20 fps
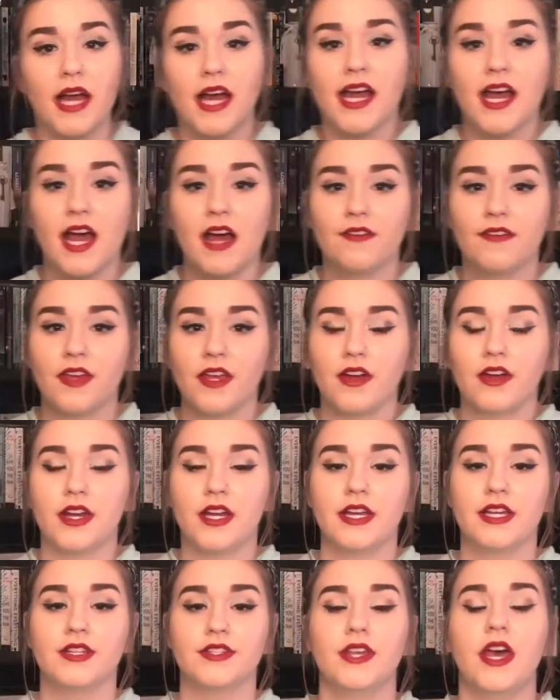I have here
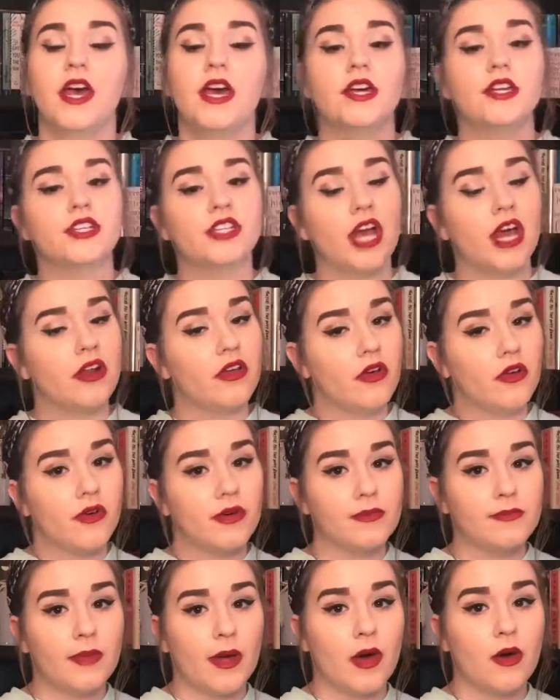is
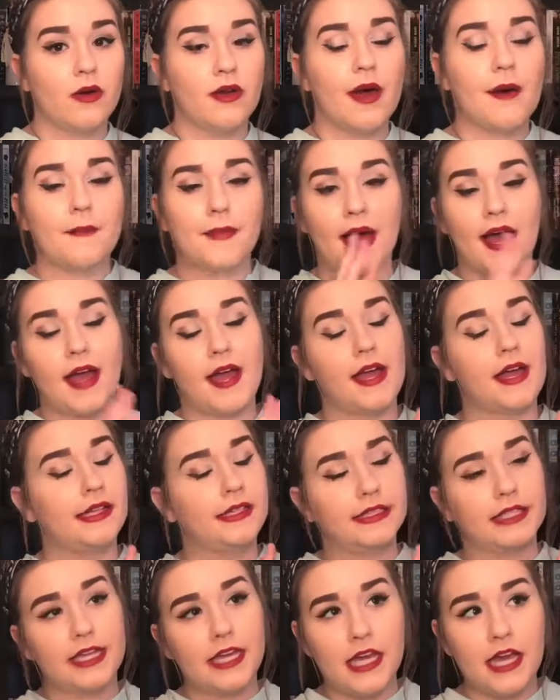Shadow and Bone by
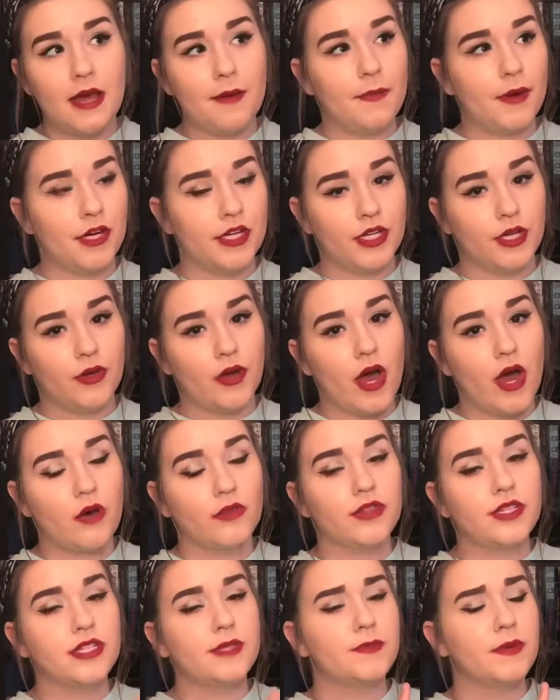Leigh
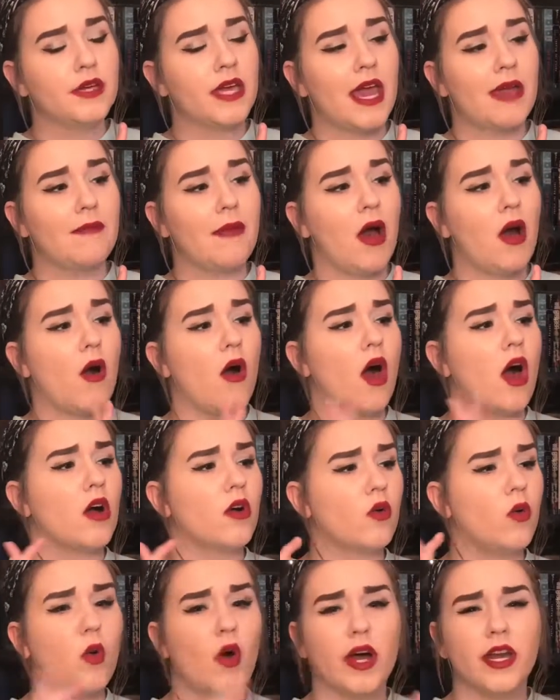Bardugo. This book came
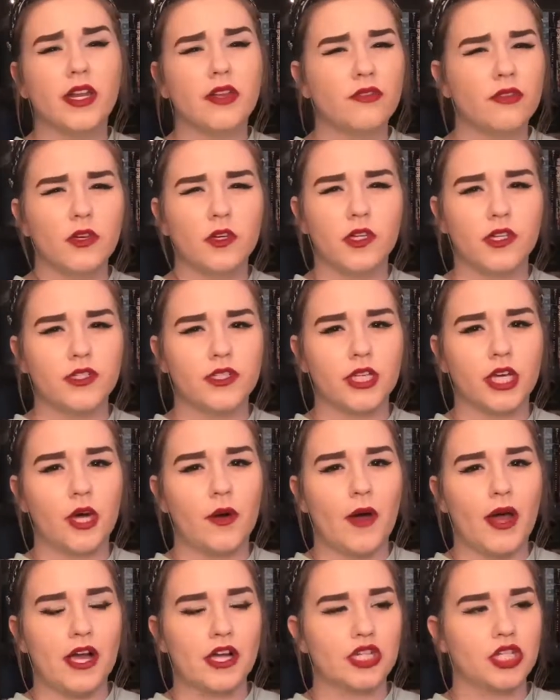out quite a few years
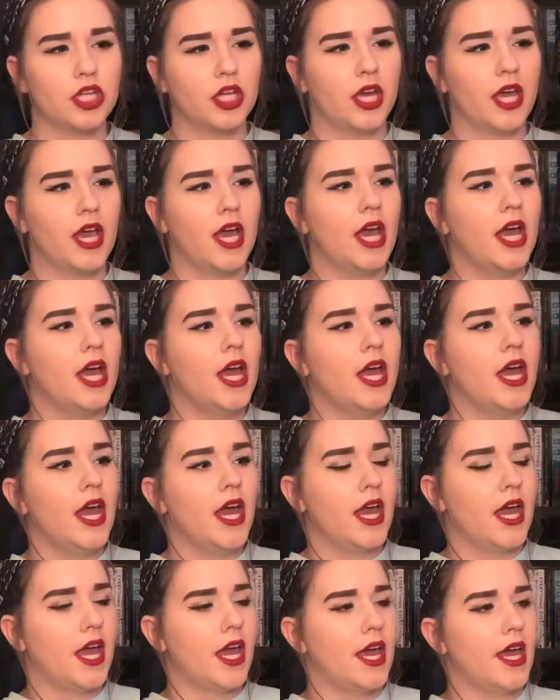ago, actually,
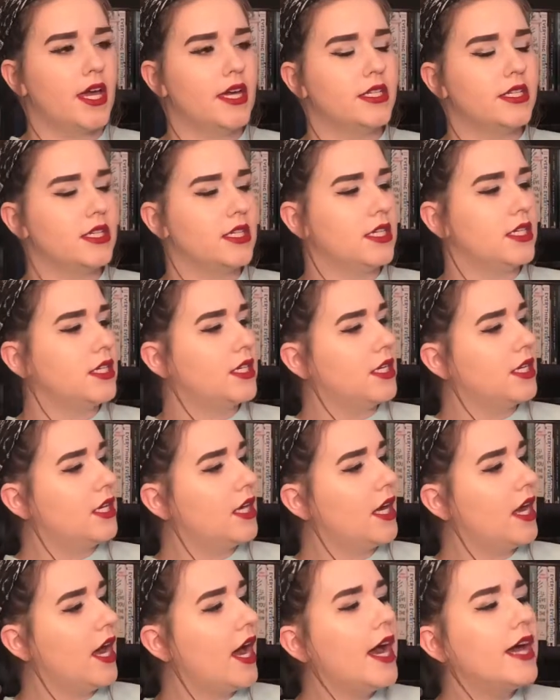and
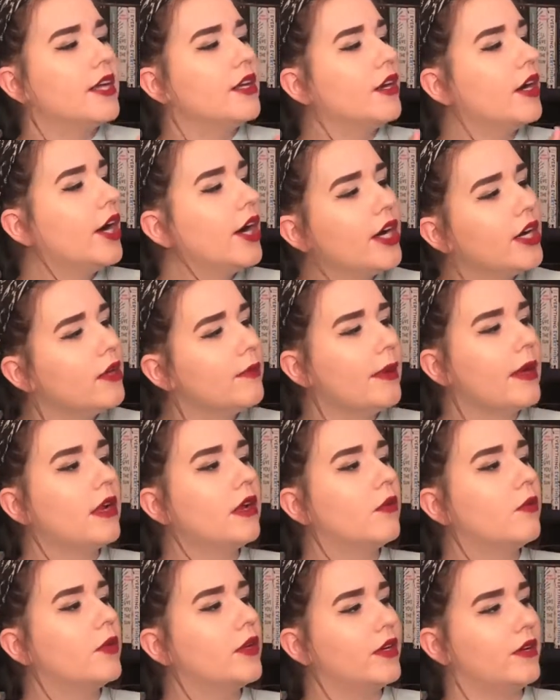I heard about
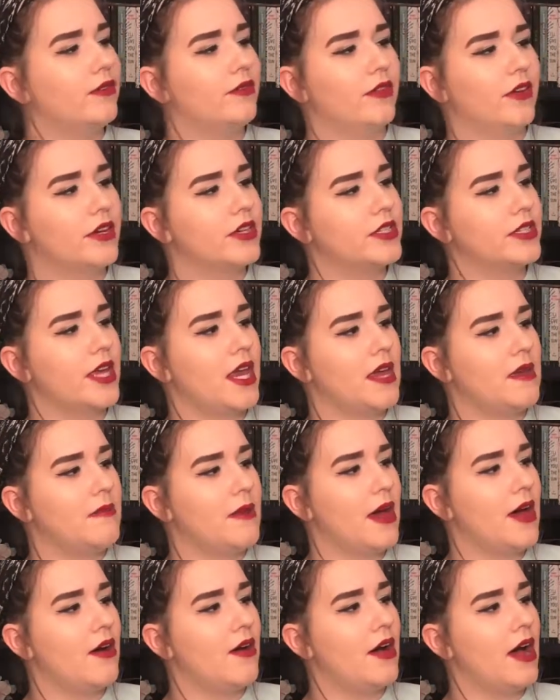it when it first came
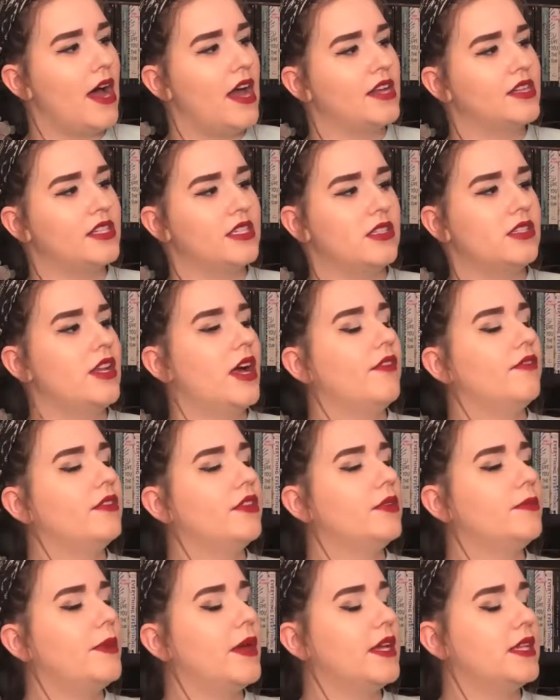out. I just
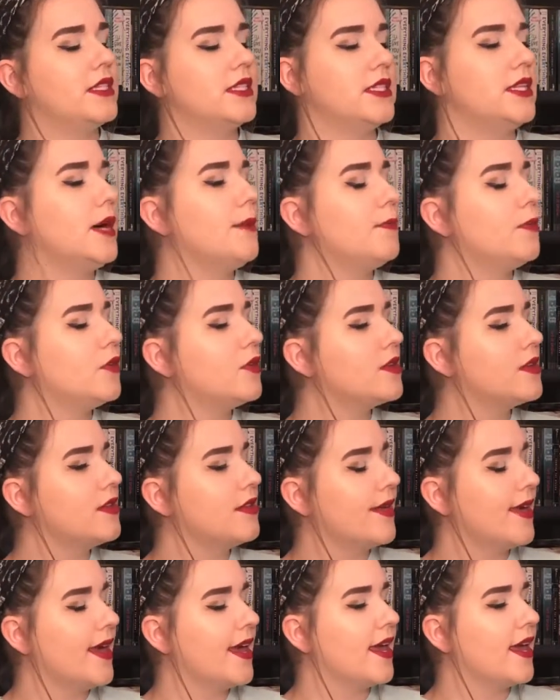never picked it up or
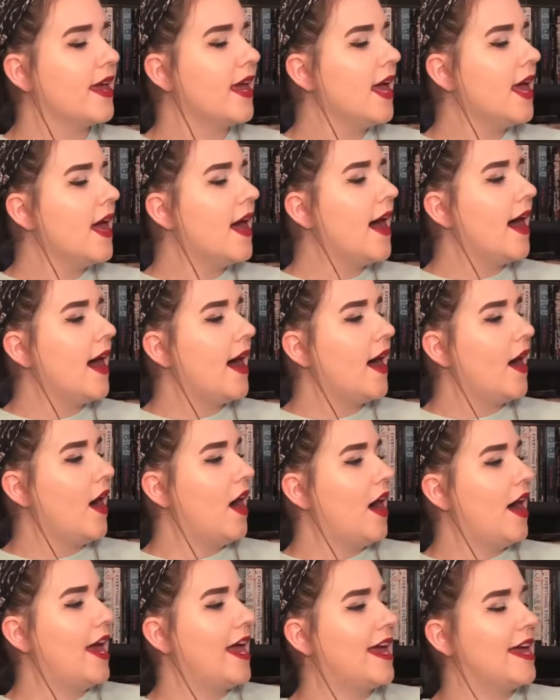anything.
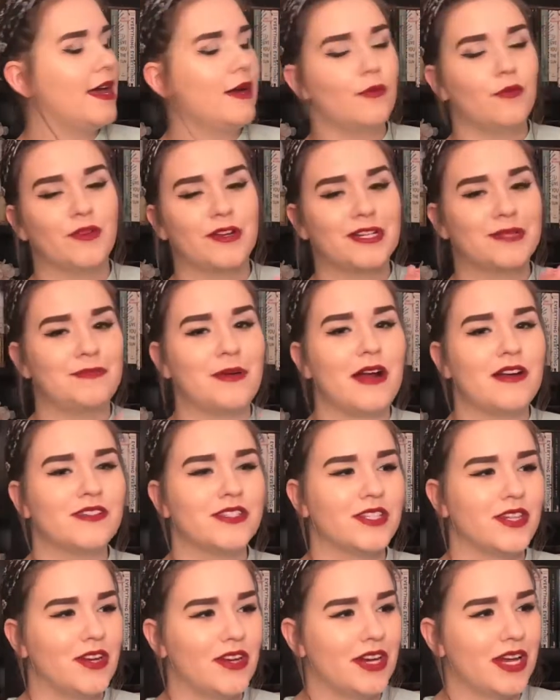I was
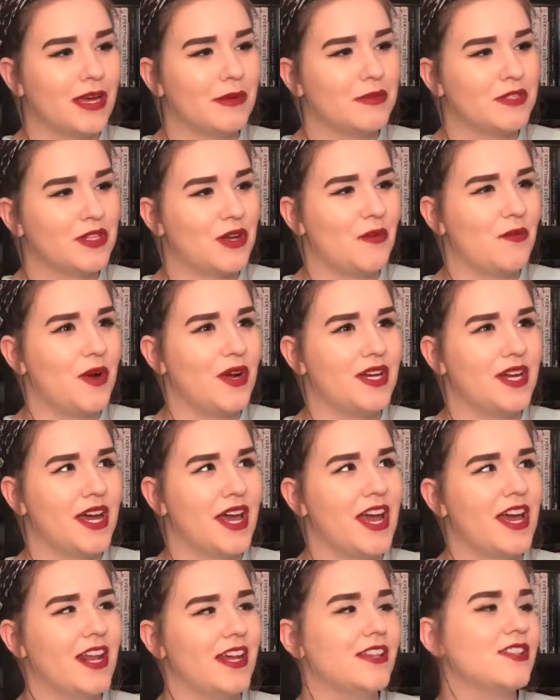browsing on Amazon one
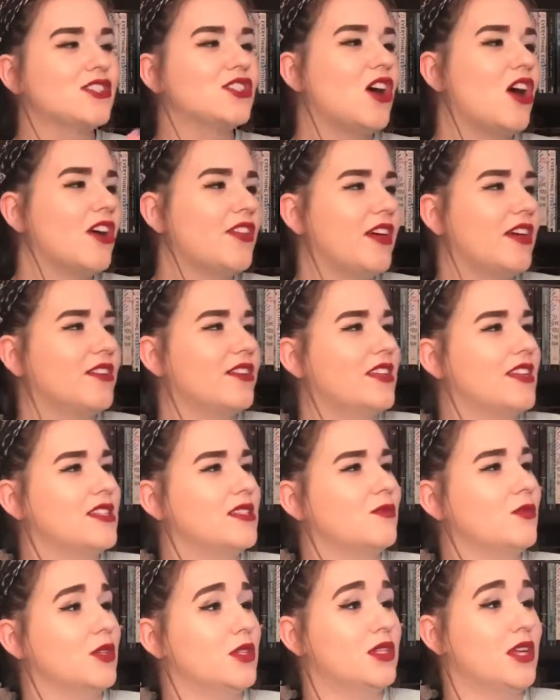day and I saw that
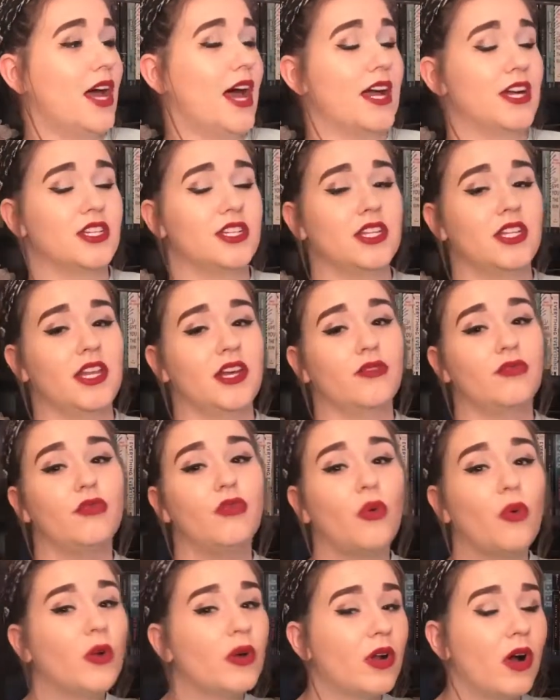this was actually like
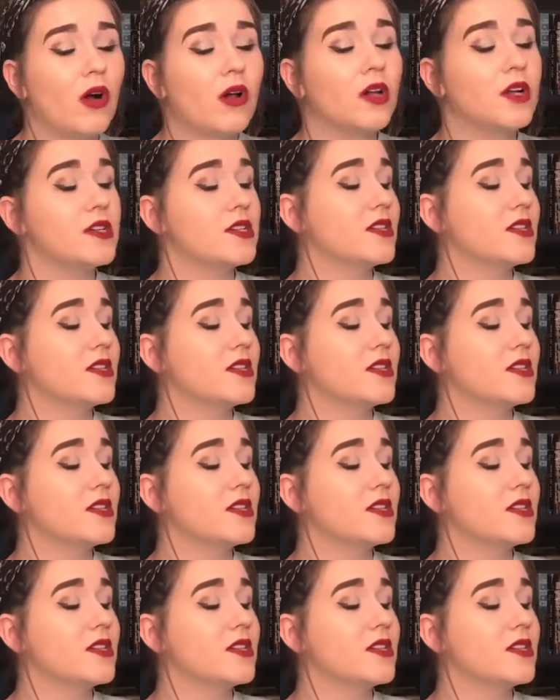$4